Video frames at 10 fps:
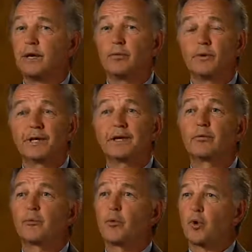we'll get a
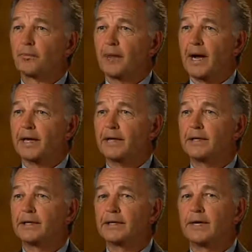report back
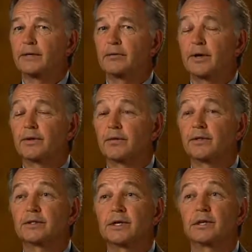indicating whether the
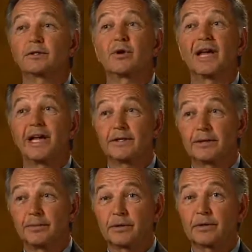cells are
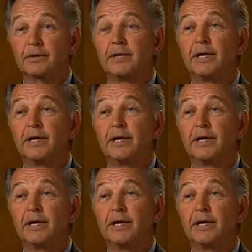atypical